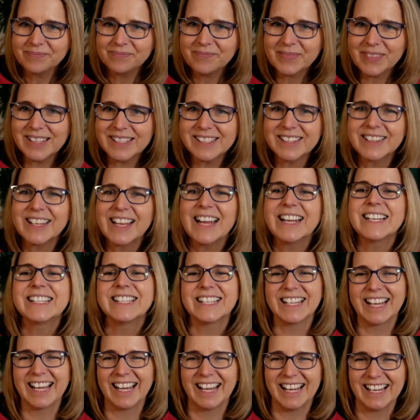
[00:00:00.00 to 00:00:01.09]
So there
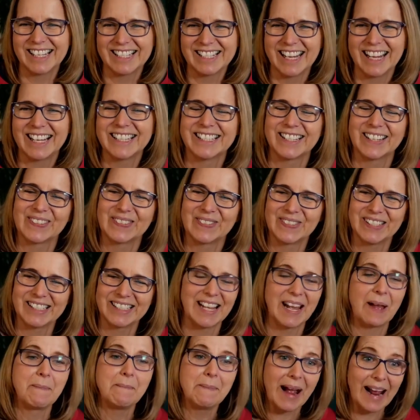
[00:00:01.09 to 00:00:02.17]
she is. Yeah, Zofia's
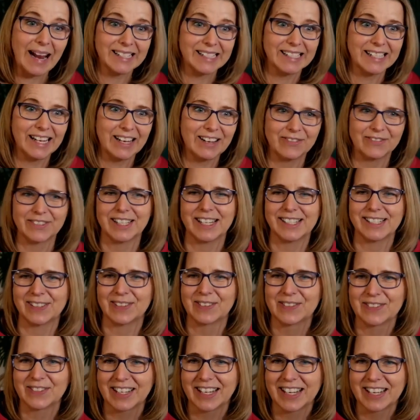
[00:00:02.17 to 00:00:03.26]
there. Massive, says
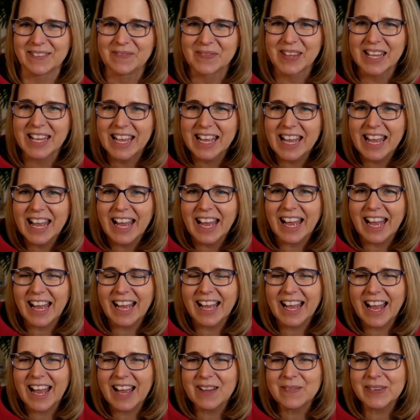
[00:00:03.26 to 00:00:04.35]
Zofia.
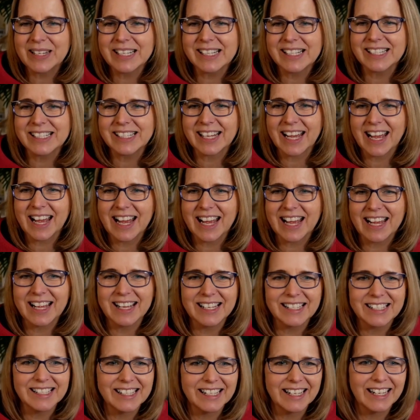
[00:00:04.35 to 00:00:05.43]
Emily
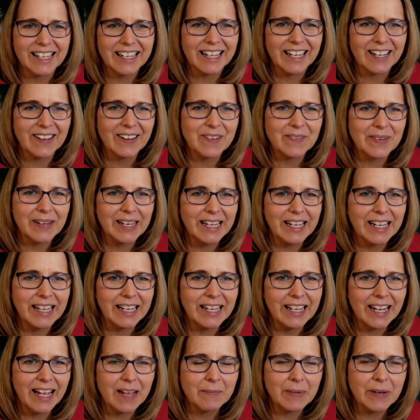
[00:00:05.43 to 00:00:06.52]
says, here you go, Emily.
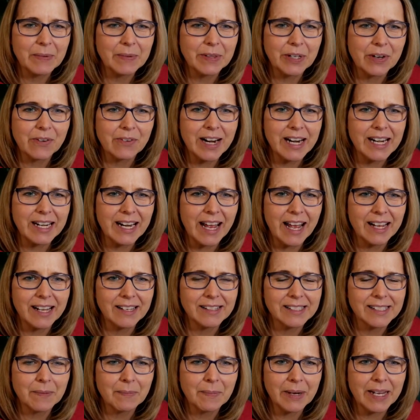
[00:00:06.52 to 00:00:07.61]
Emily with the great nails.
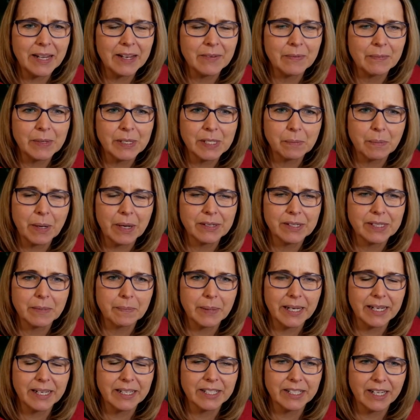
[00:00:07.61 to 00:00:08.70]
Emily, you must post a
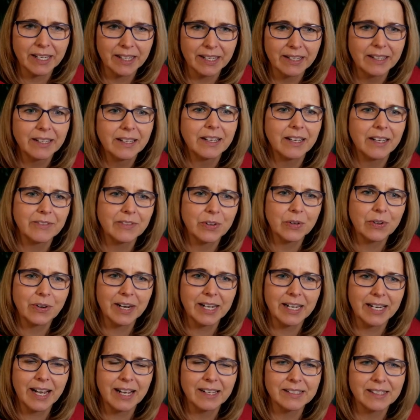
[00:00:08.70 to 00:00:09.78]
picture of your great
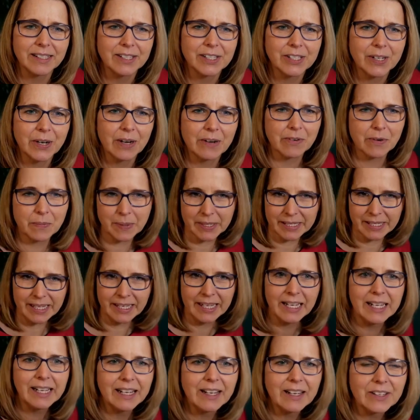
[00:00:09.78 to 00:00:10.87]
nails and show everybody.
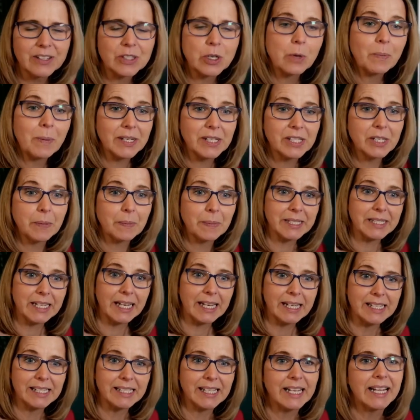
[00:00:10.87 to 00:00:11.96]
Talk about
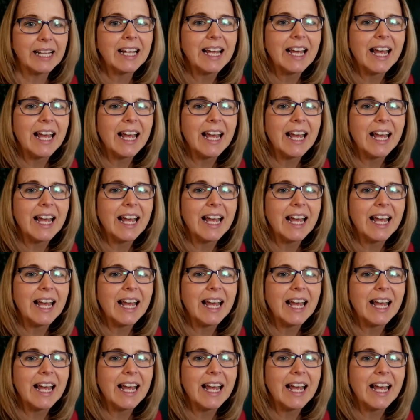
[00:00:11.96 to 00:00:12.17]
subitizing.